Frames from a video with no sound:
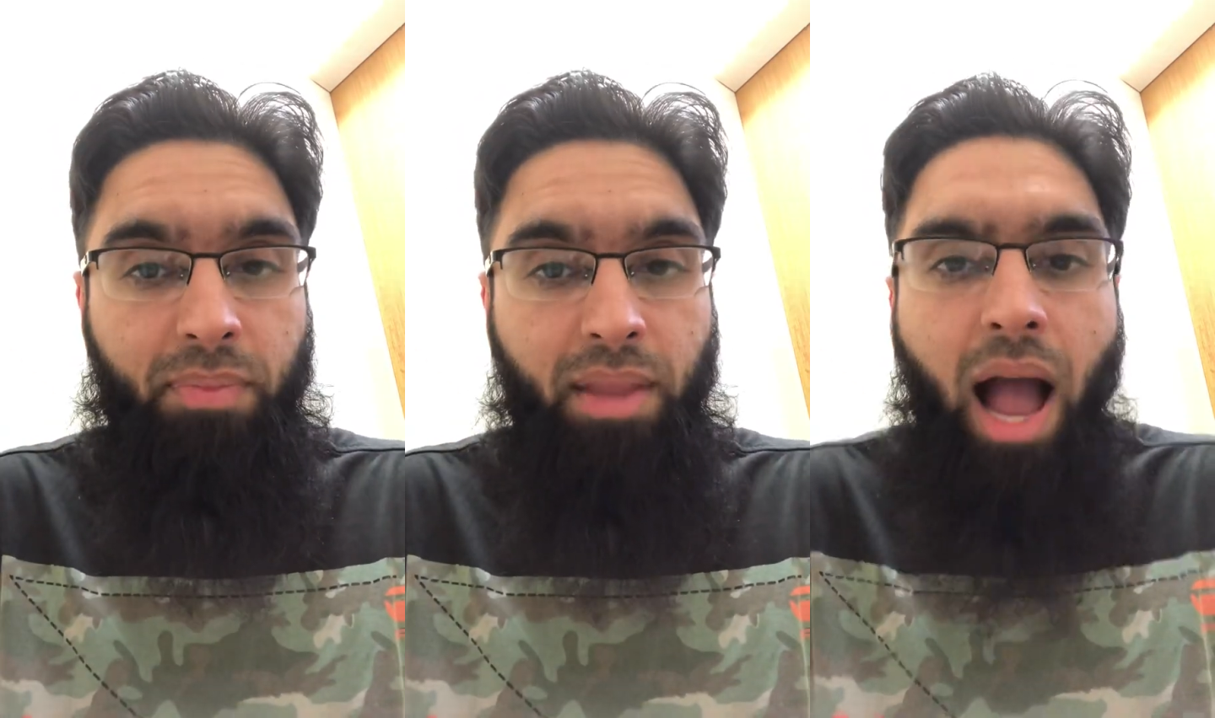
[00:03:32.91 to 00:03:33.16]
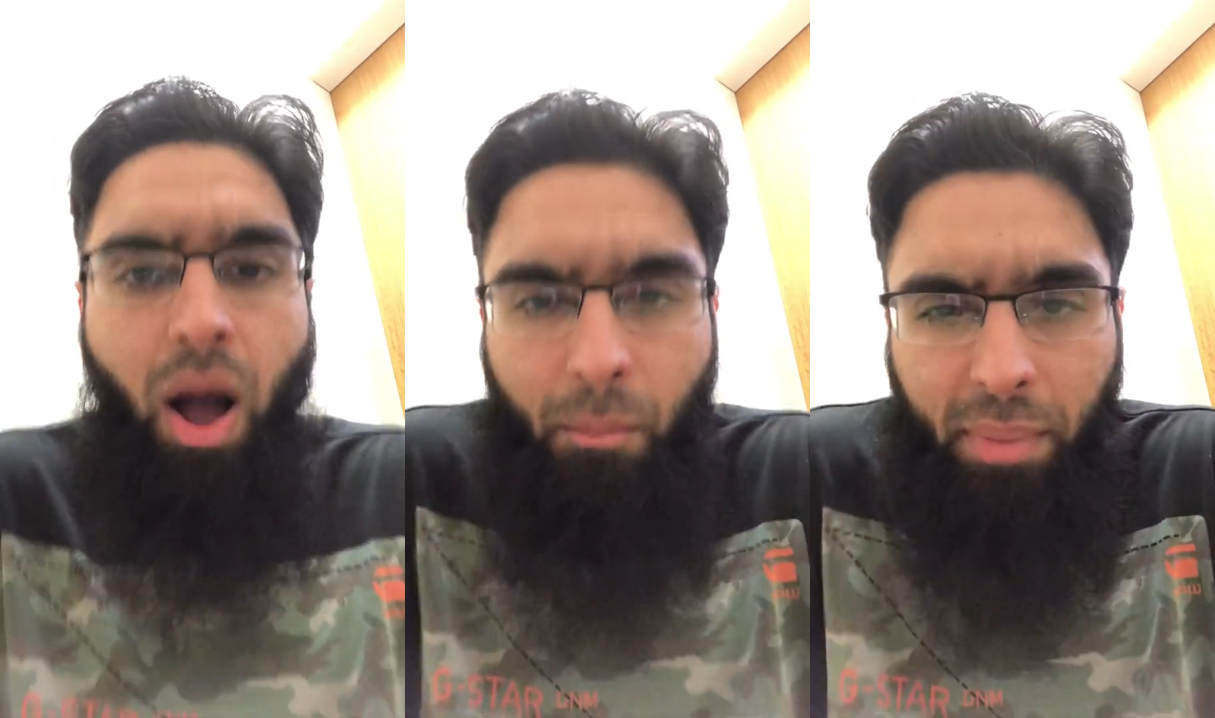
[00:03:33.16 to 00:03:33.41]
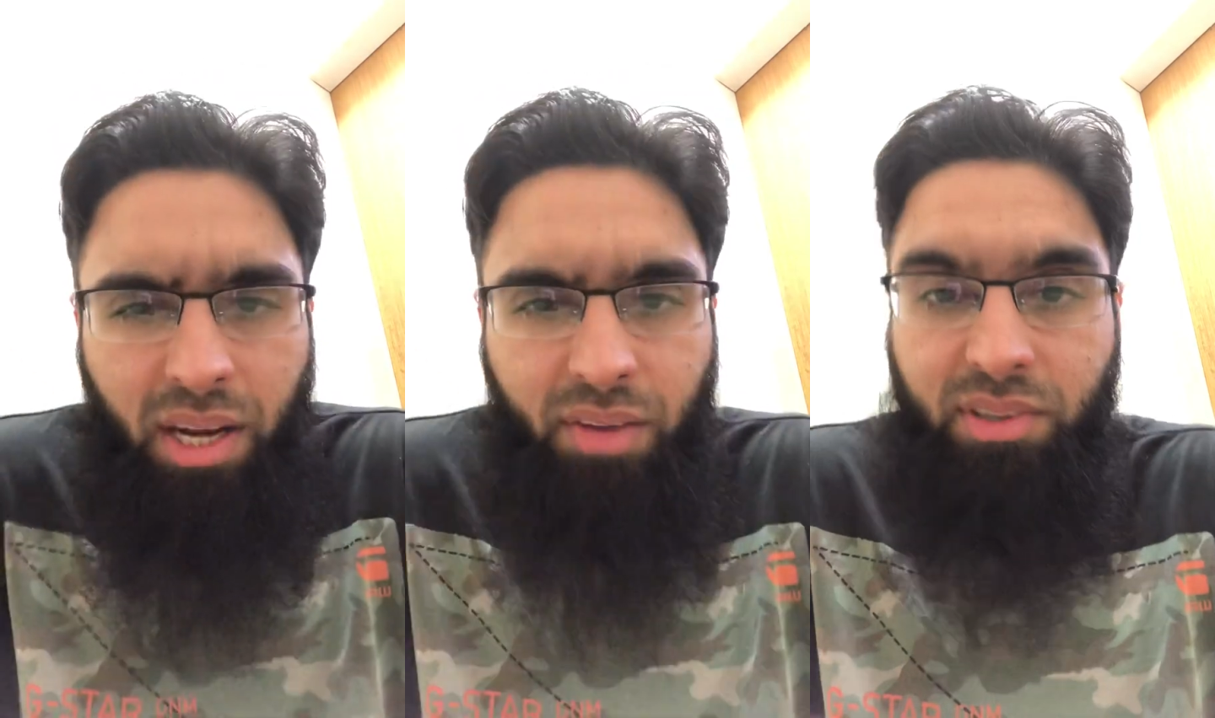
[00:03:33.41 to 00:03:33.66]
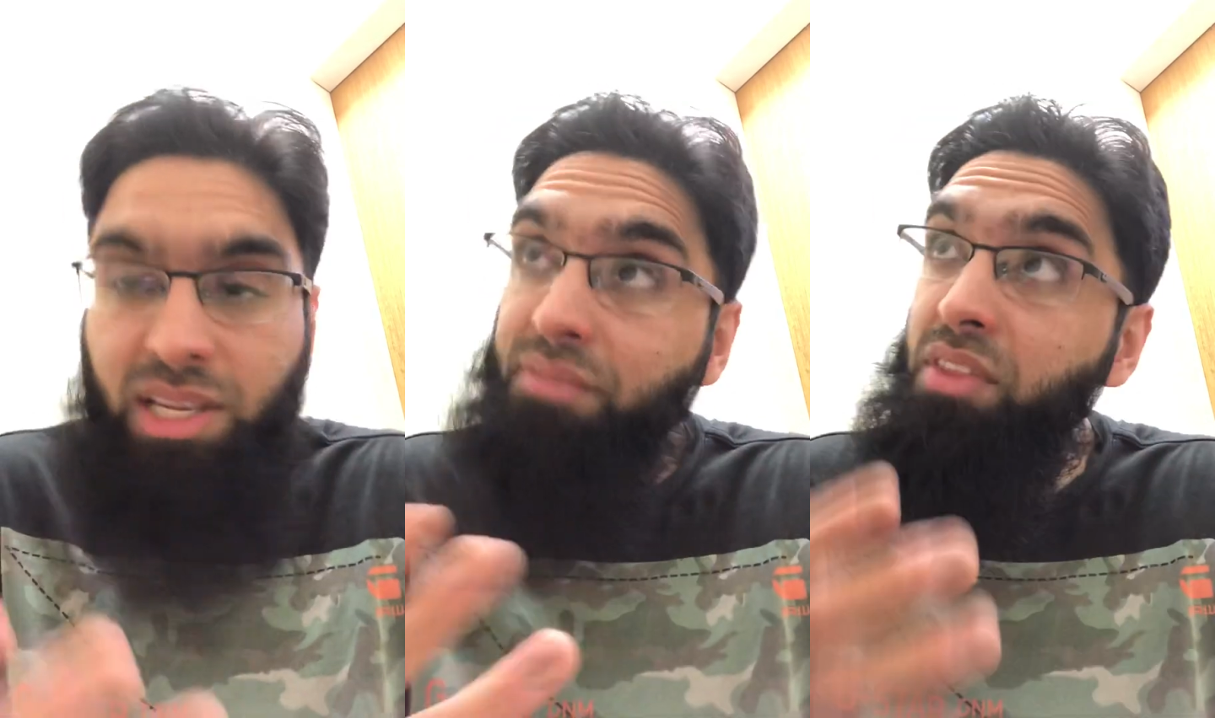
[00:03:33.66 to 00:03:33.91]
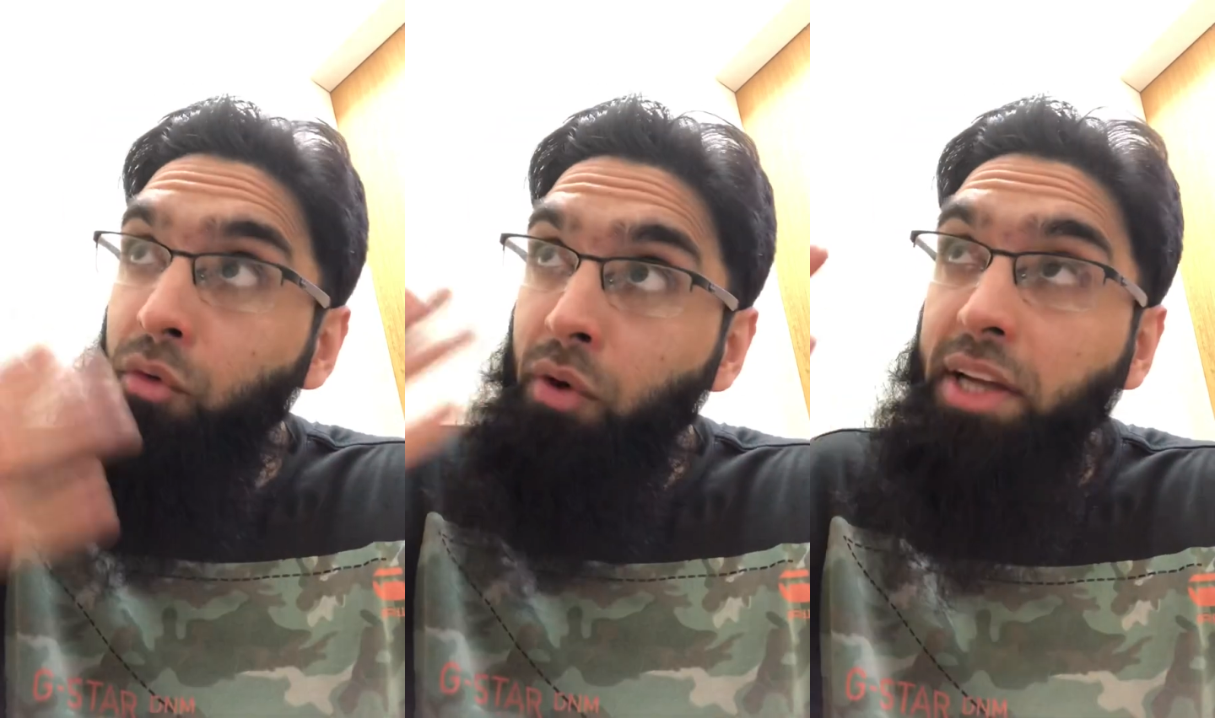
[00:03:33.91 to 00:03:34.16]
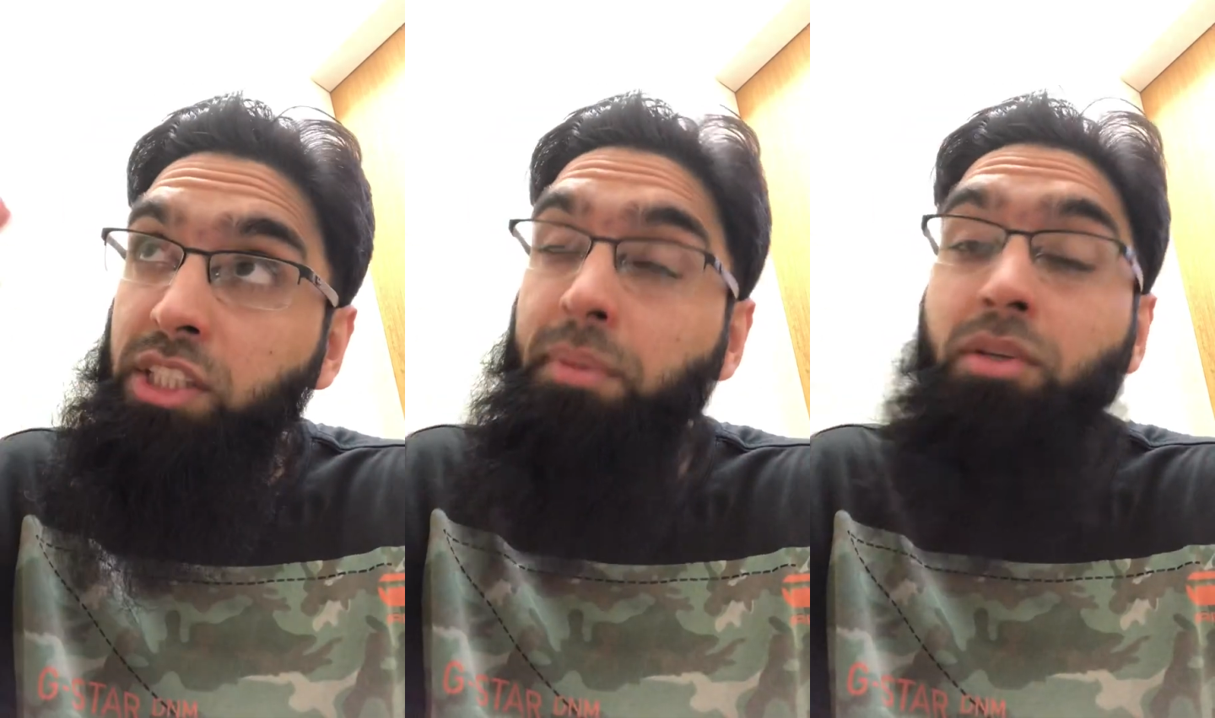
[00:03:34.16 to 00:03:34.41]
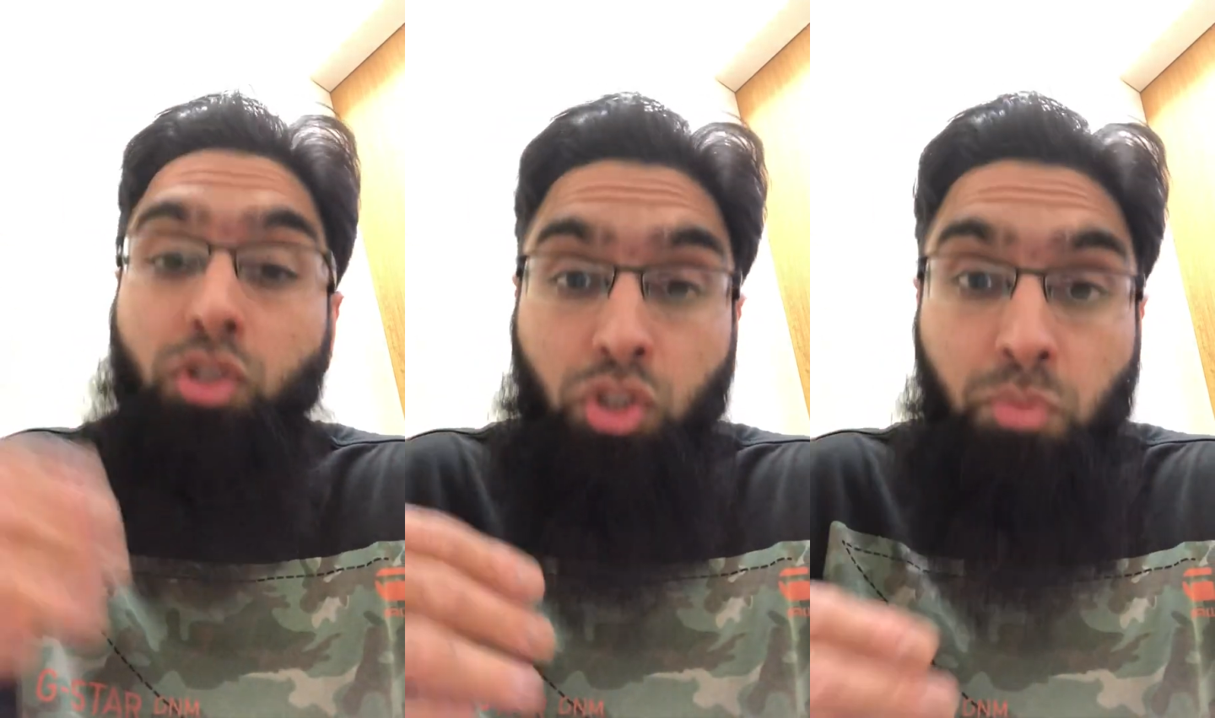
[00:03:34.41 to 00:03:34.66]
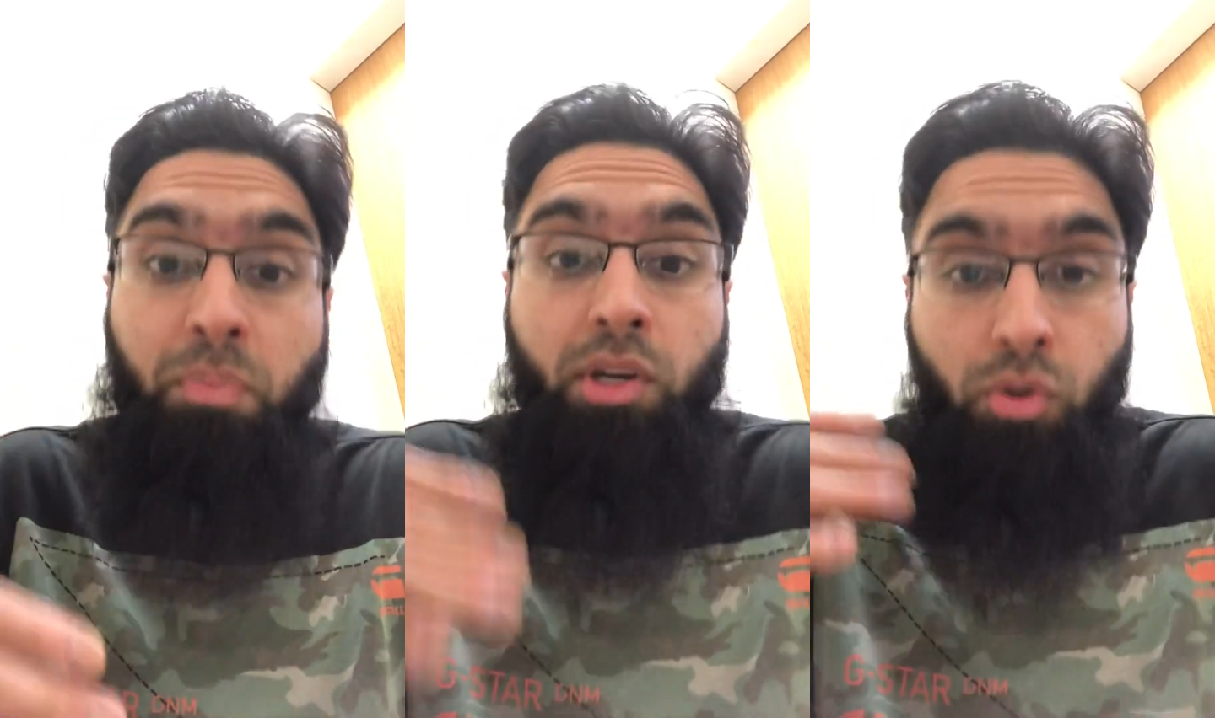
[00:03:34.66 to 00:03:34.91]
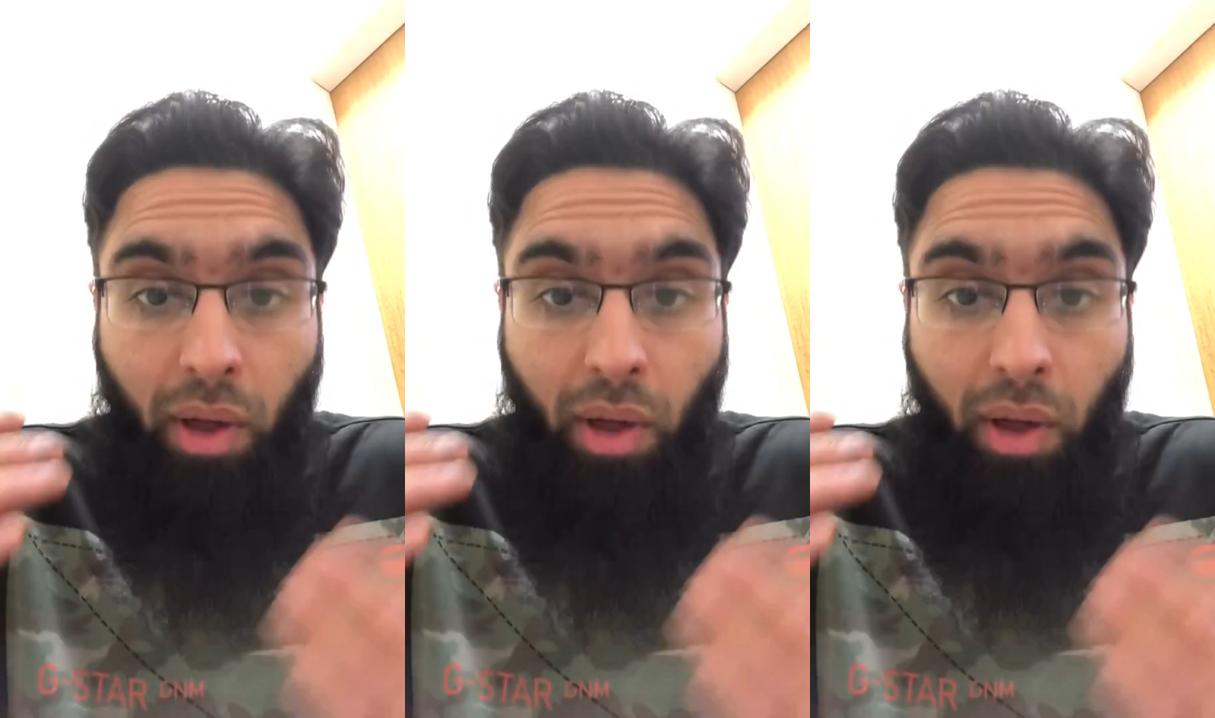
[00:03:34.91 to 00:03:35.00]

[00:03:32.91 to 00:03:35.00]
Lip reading: How many of us have that relationship and speak